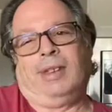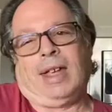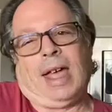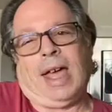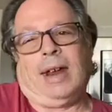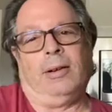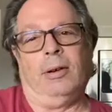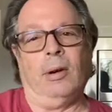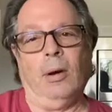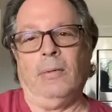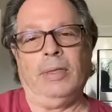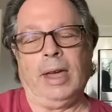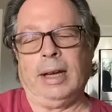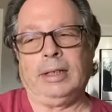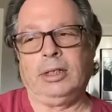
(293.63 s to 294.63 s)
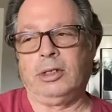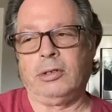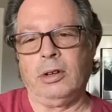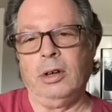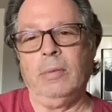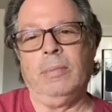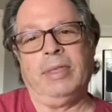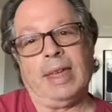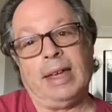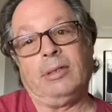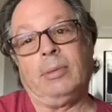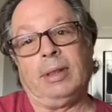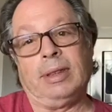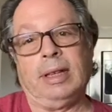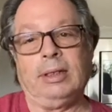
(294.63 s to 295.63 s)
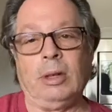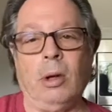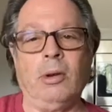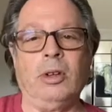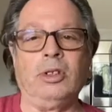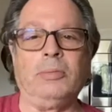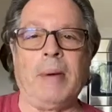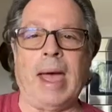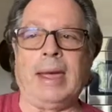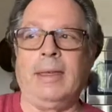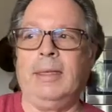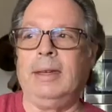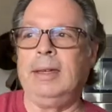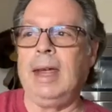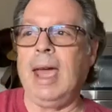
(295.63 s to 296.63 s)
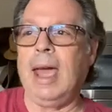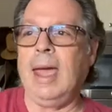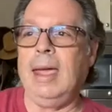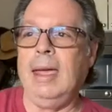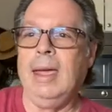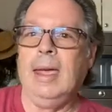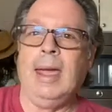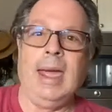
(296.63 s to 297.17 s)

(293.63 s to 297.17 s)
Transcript: I don't know if that's true, but that's what they told us back in the day.